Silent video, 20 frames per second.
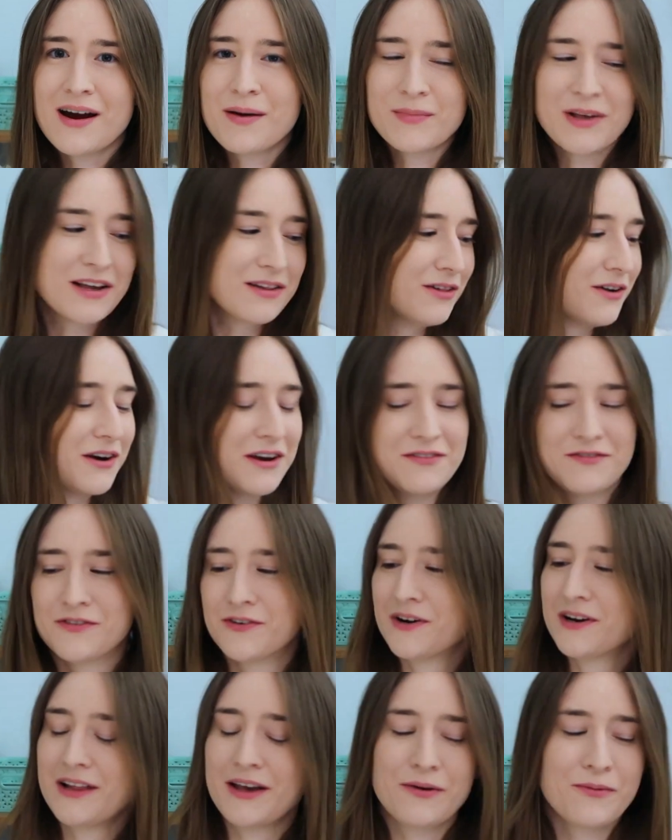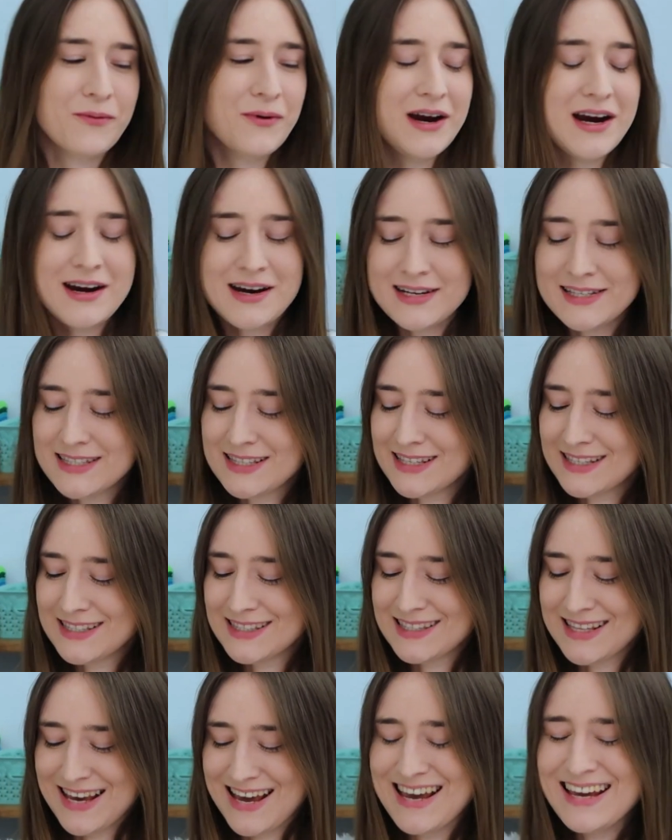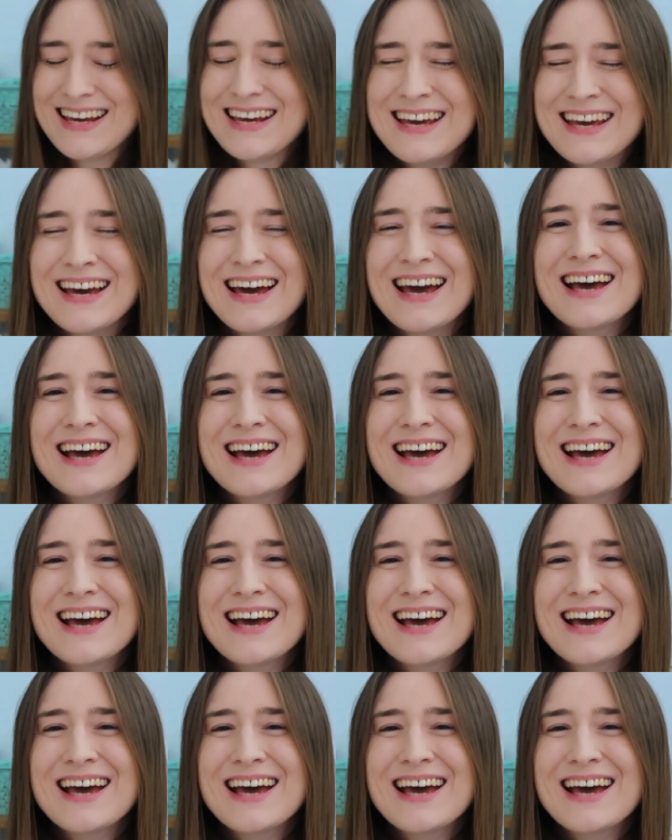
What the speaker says: I'm like looking for it, like, where is this thing?